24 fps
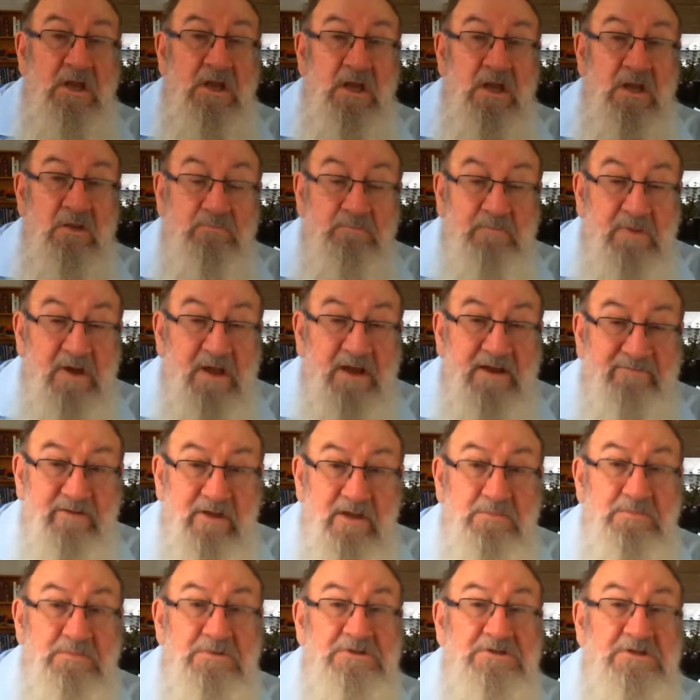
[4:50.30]
Part of our
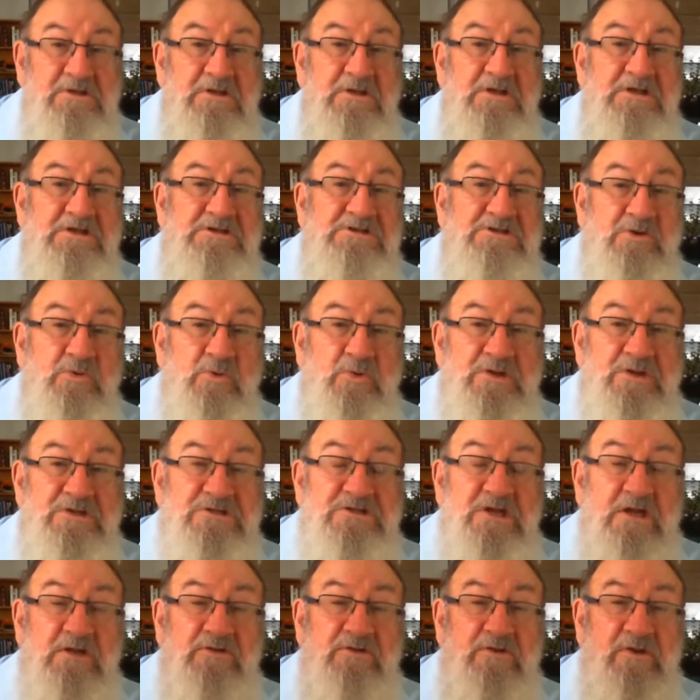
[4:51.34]
mission is to reach
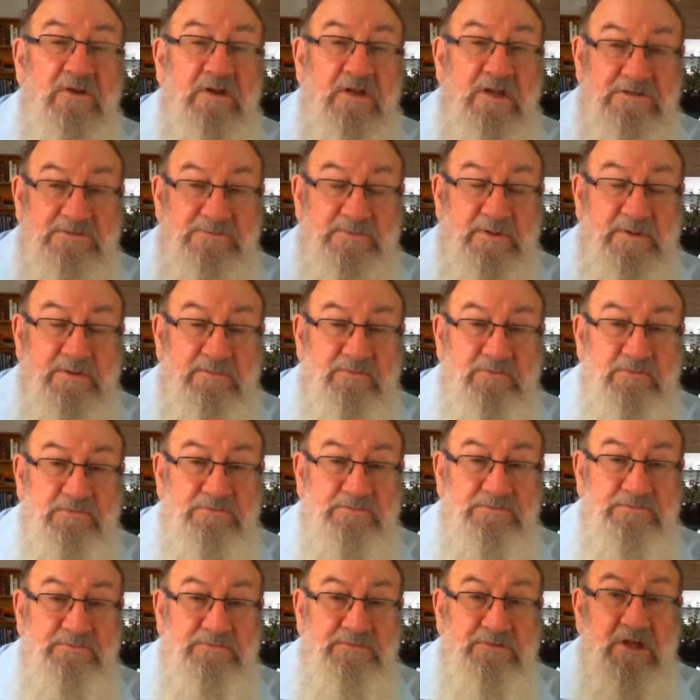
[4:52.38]
out to those people,
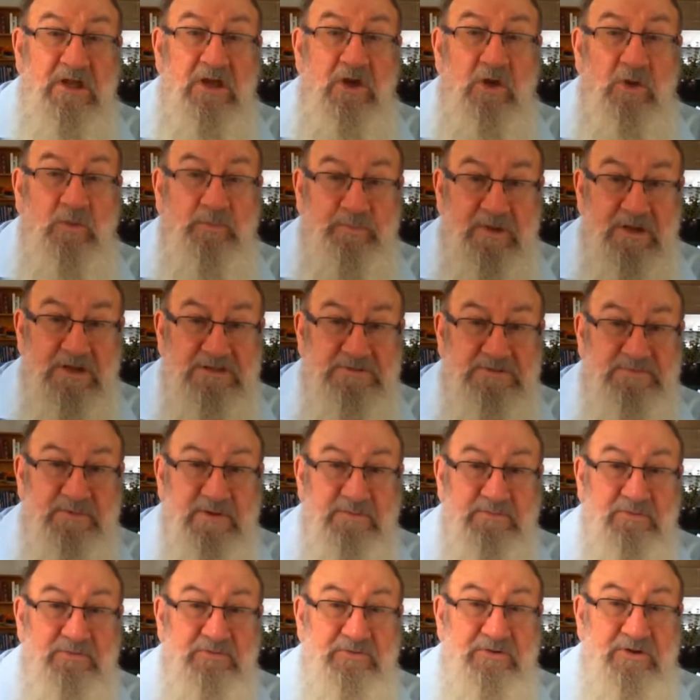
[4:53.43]
to help those
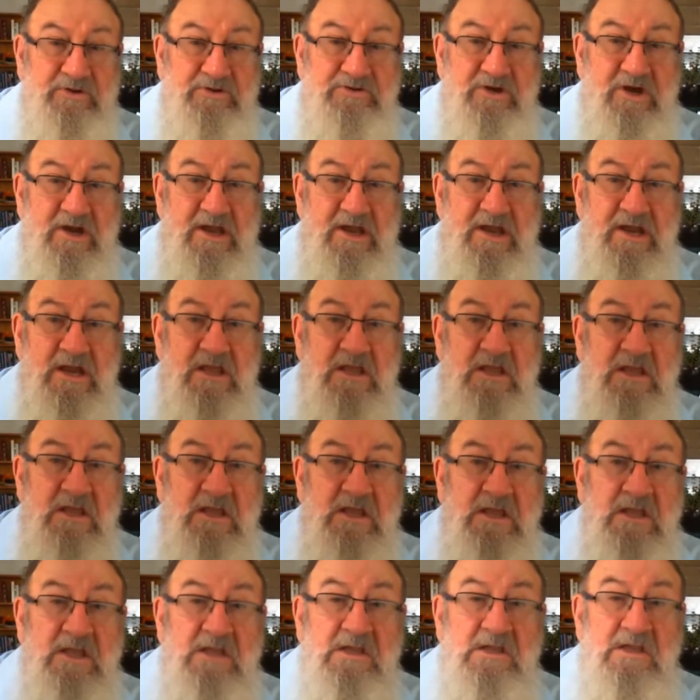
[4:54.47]
people, to try and
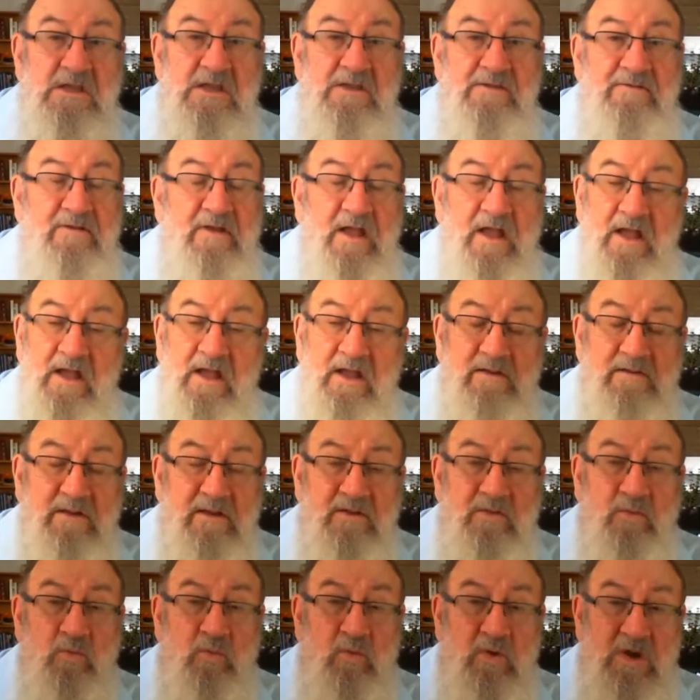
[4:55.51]

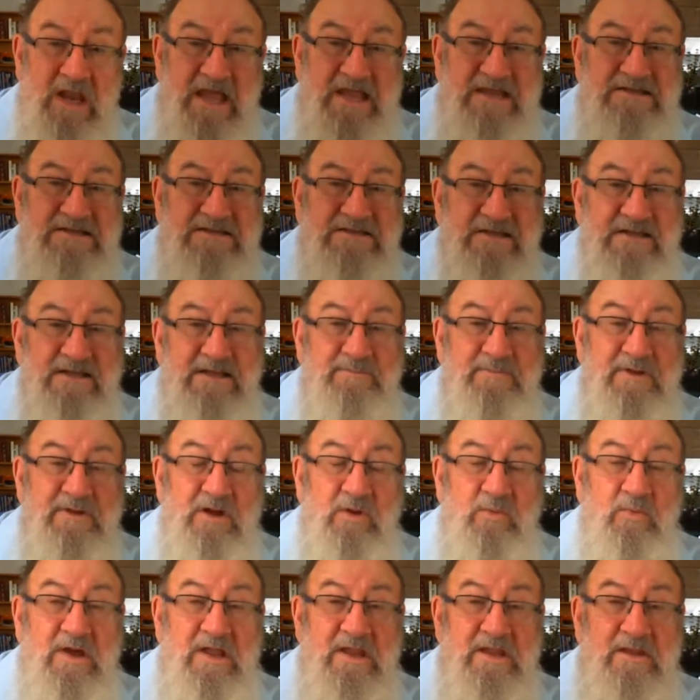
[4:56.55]
relate to them in a
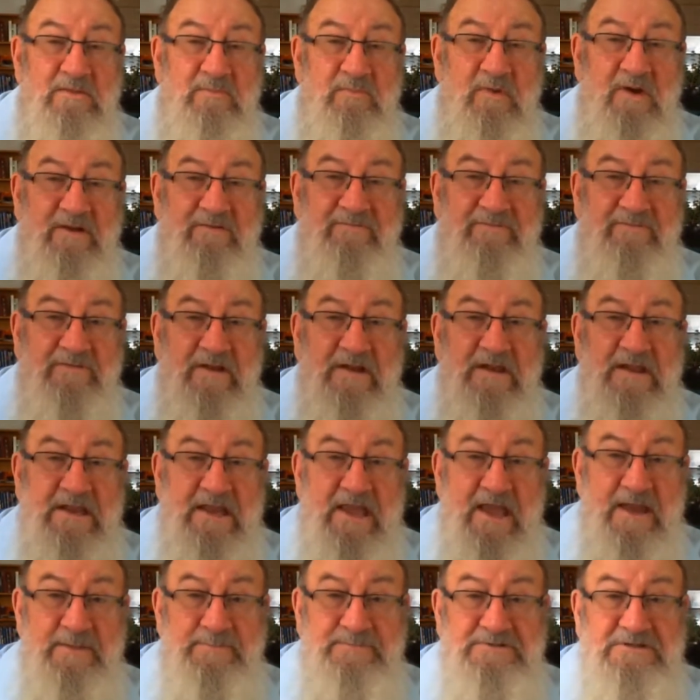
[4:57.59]
way that might fill the
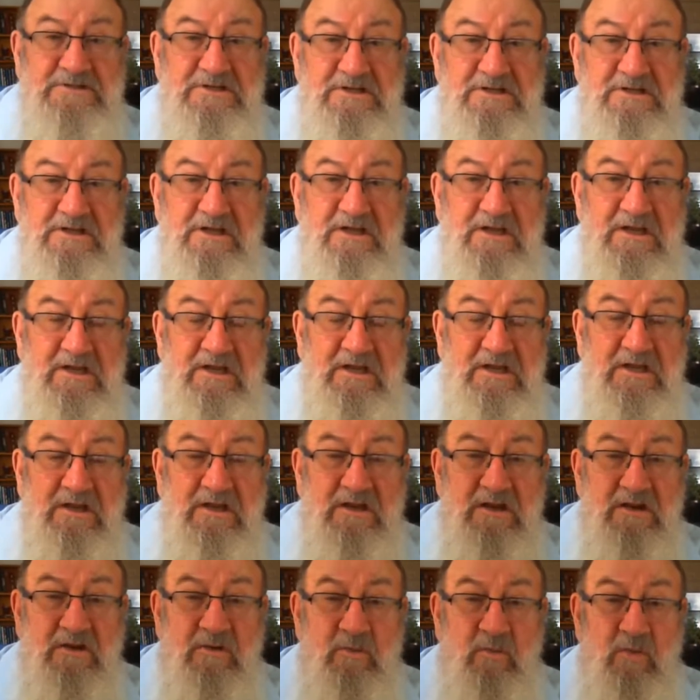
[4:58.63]
gaps in
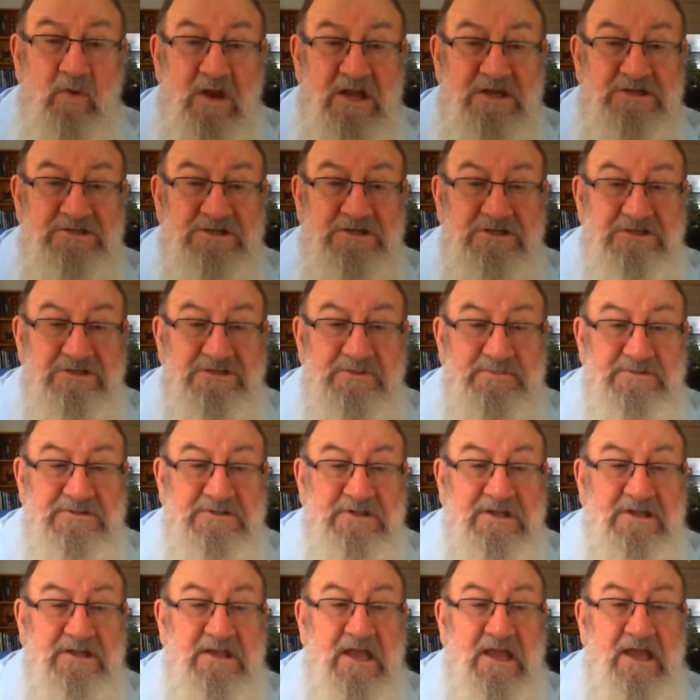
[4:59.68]
relationships
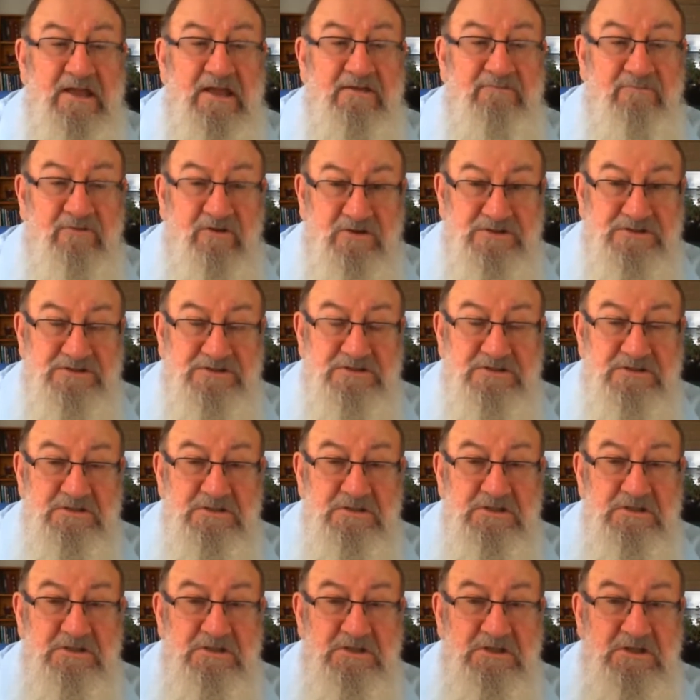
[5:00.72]
that they have lost.
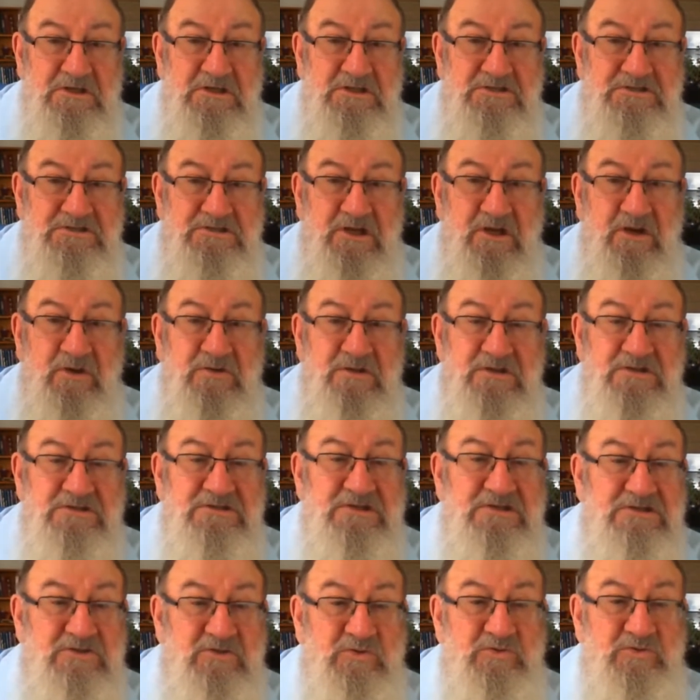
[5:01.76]
So this
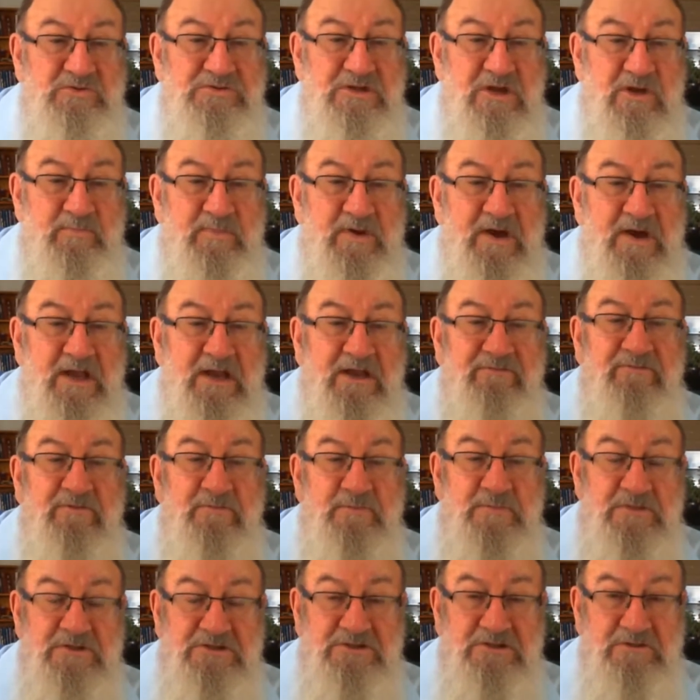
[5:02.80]
is also part of the mission.